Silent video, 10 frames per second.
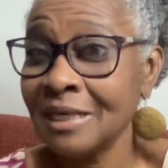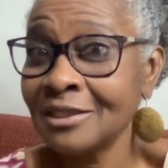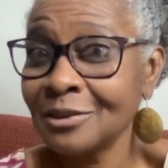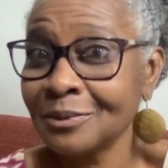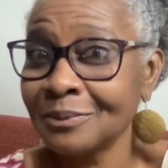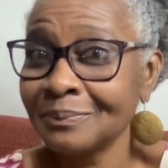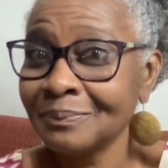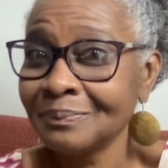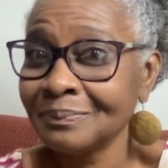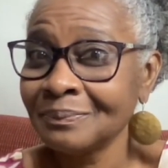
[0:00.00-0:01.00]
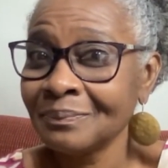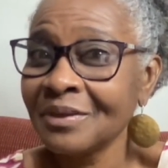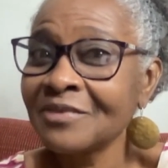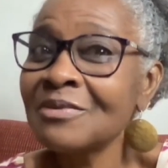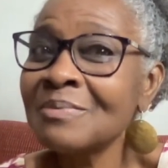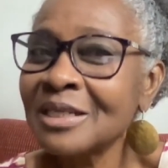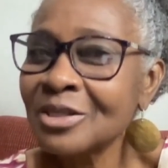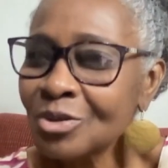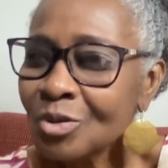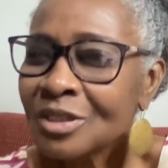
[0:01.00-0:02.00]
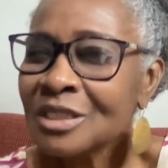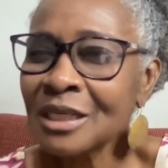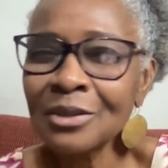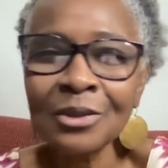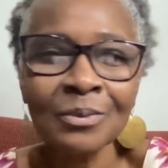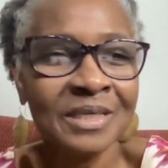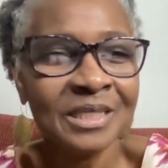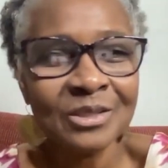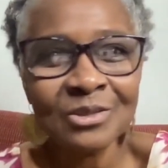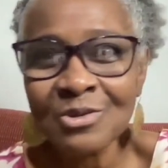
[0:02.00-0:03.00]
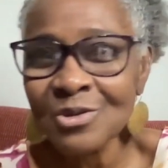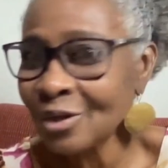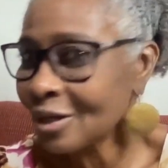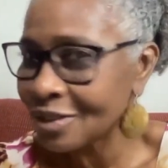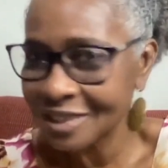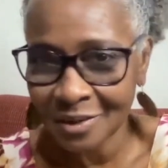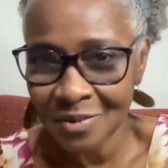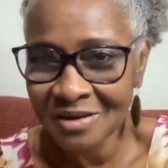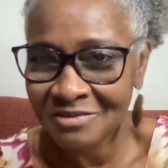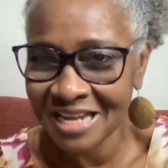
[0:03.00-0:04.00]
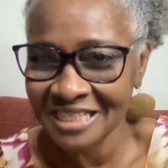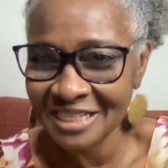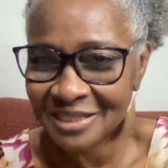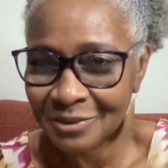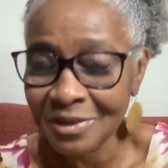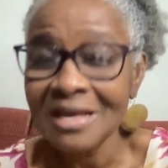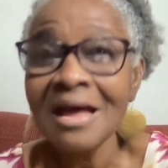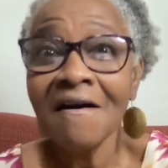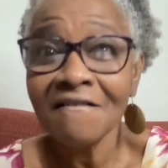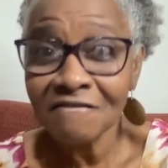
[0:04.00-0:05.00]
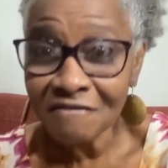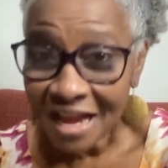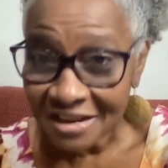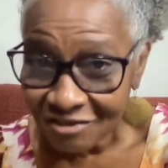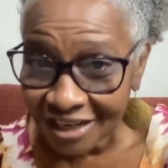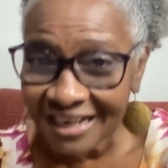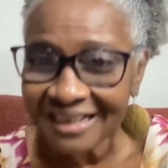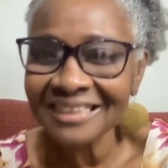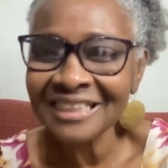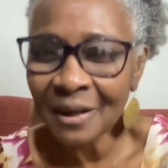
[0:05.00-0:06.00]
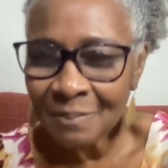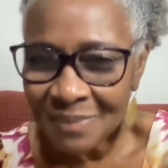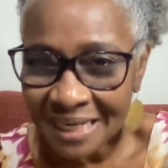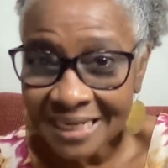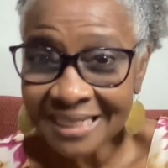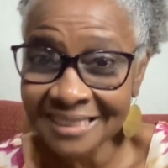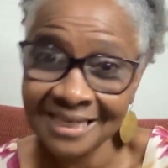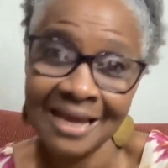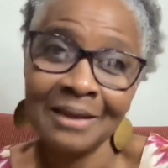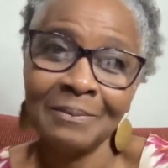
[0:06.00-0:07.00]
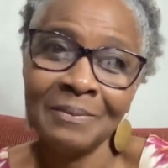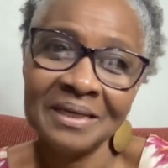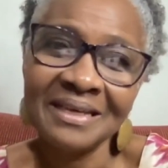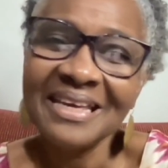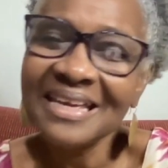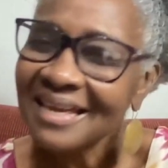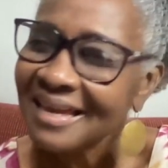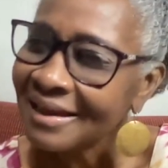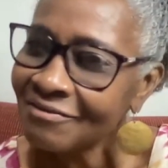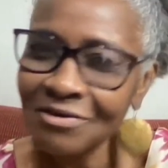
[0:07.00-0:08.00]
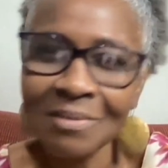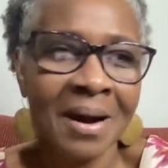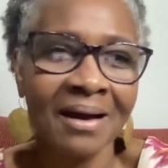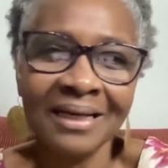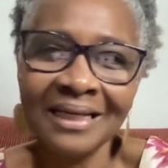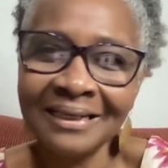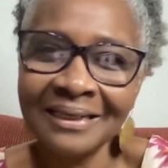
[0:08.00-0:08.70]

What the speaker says: bell to make sure so you don't miss none of what I go and write. So 5 o'clock Jamaica time every morning.